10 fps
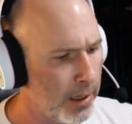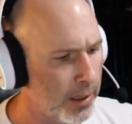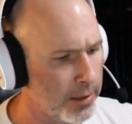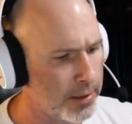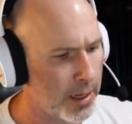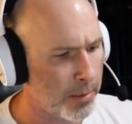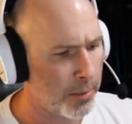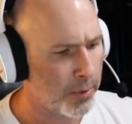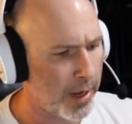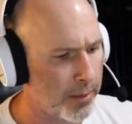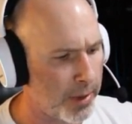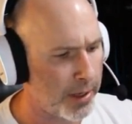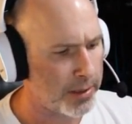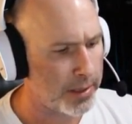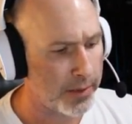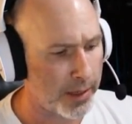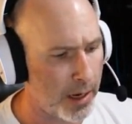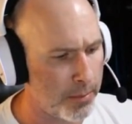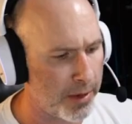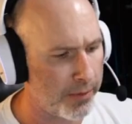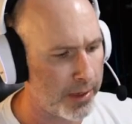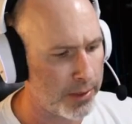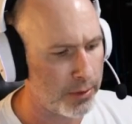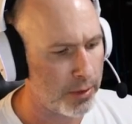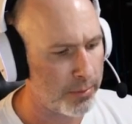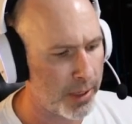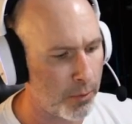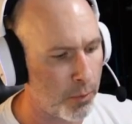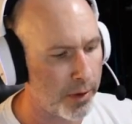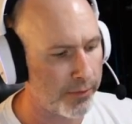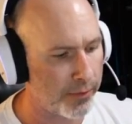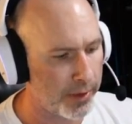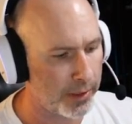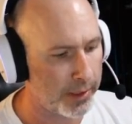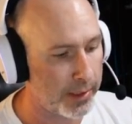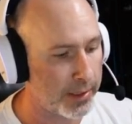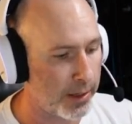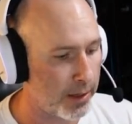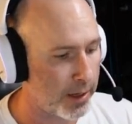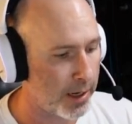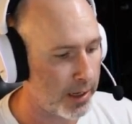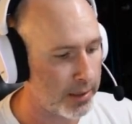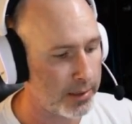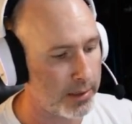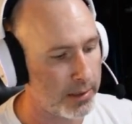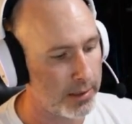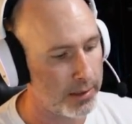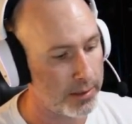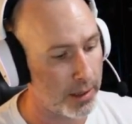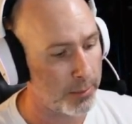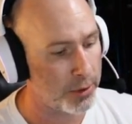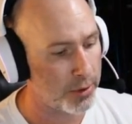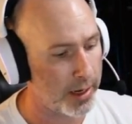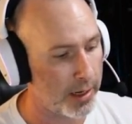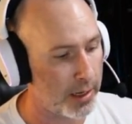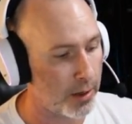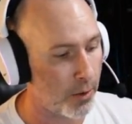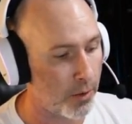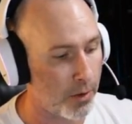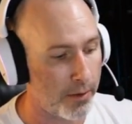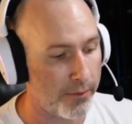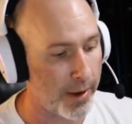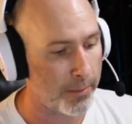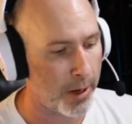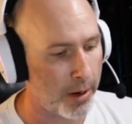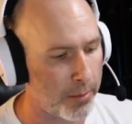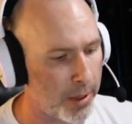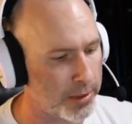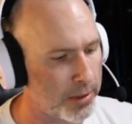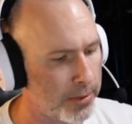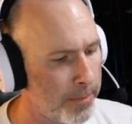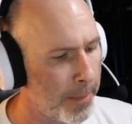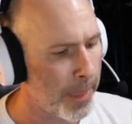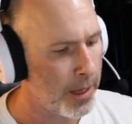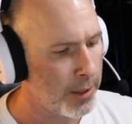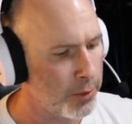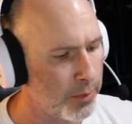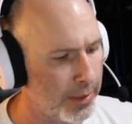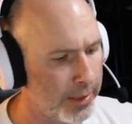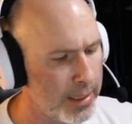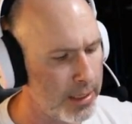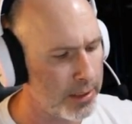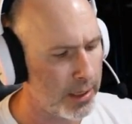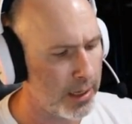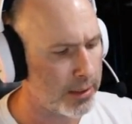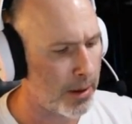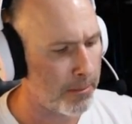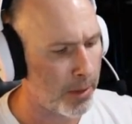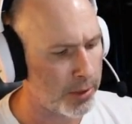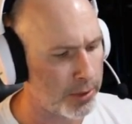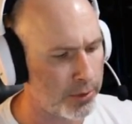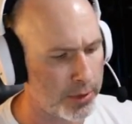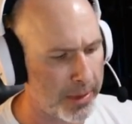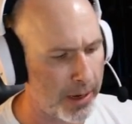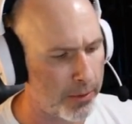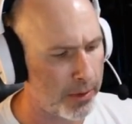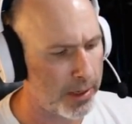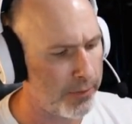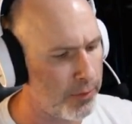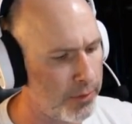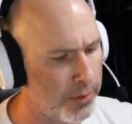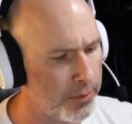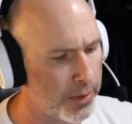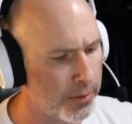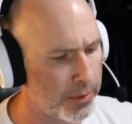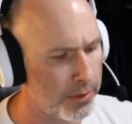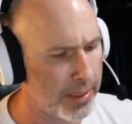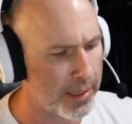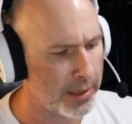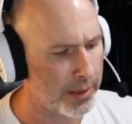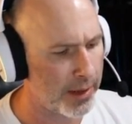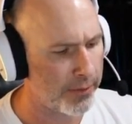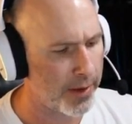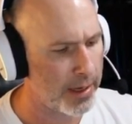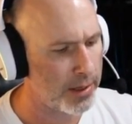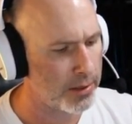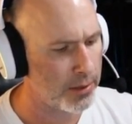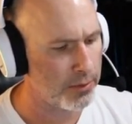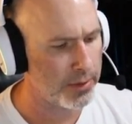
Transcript: Unstoppable Nightmares. In the combat phase, you can pick one friendly Terrorgeist, Zombie Dragon, or Vampire Monster to unleash its monstrous power. If you do so until the end of that phase, use